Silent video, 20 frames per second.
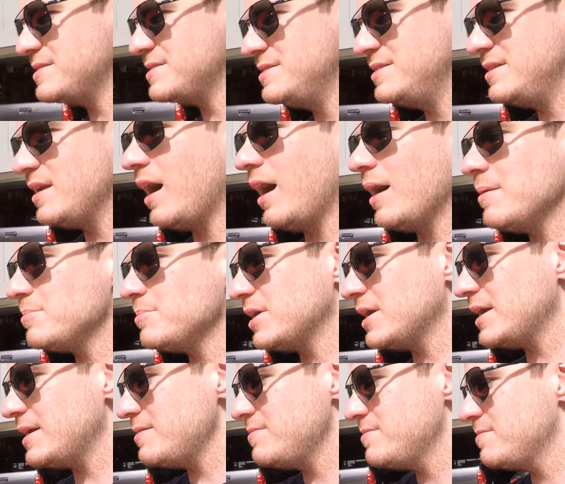not
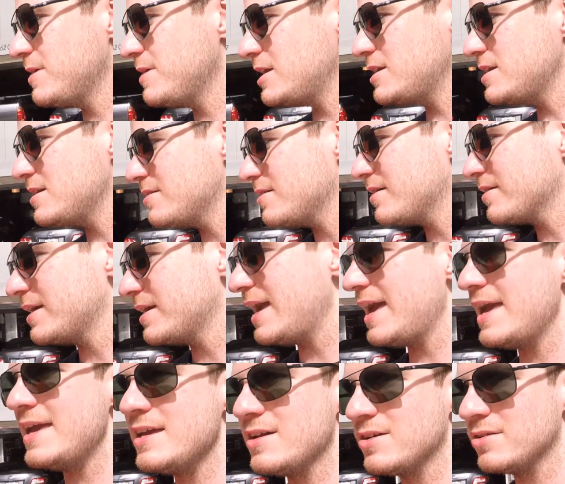by making a
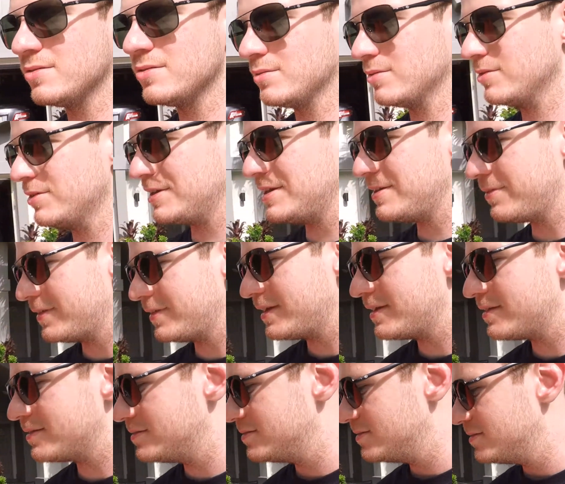cake or
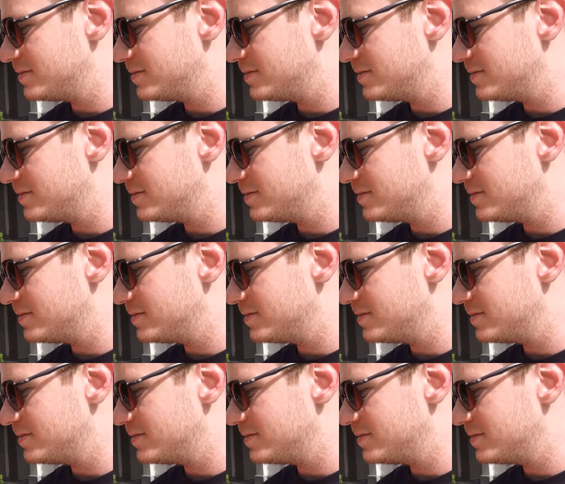anything,